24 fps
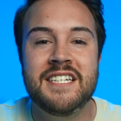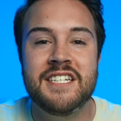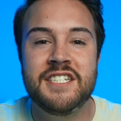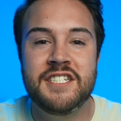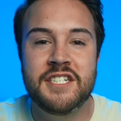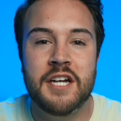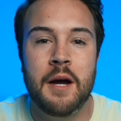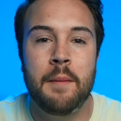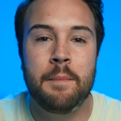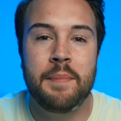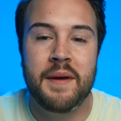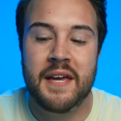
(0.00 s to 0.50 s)
to
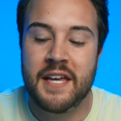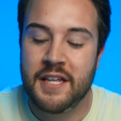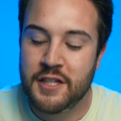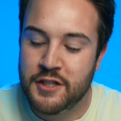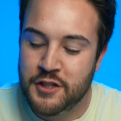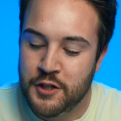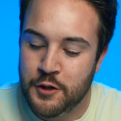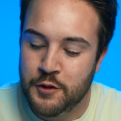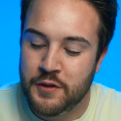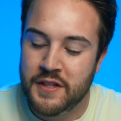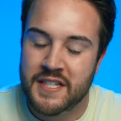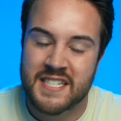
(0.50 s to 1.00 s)
jump
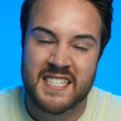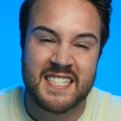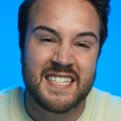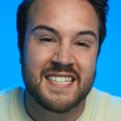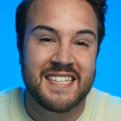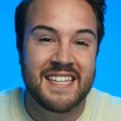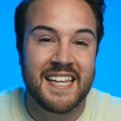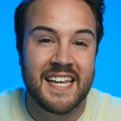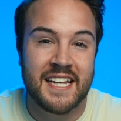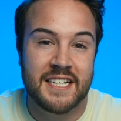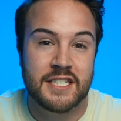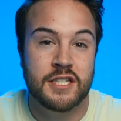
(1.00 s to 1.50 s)
into this
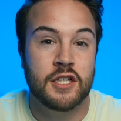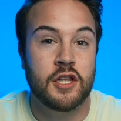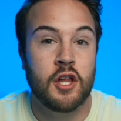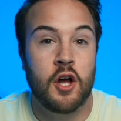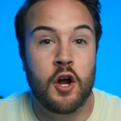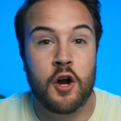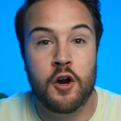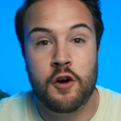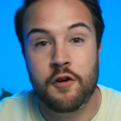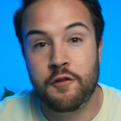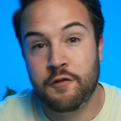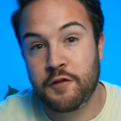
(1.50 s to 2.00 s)

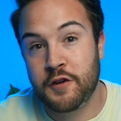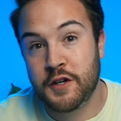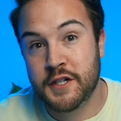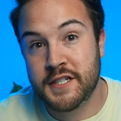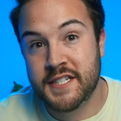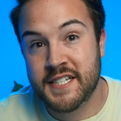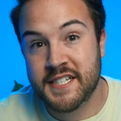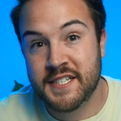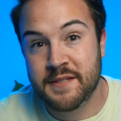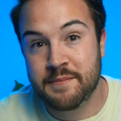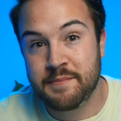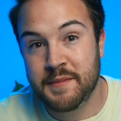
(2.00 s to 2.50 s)
DSLR
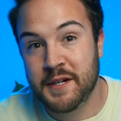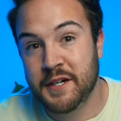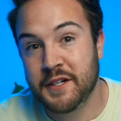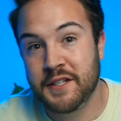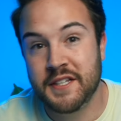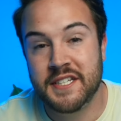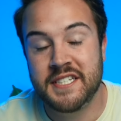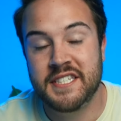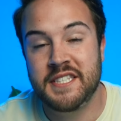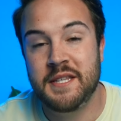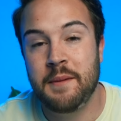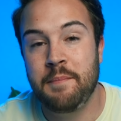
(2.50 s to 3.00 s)
versus
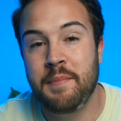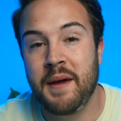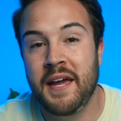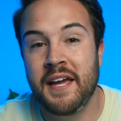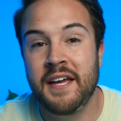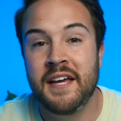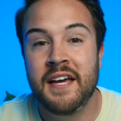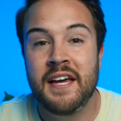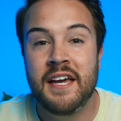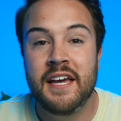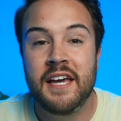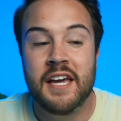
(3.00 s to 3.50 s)
mirrorless
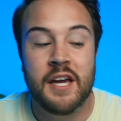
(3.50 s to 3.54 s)
debate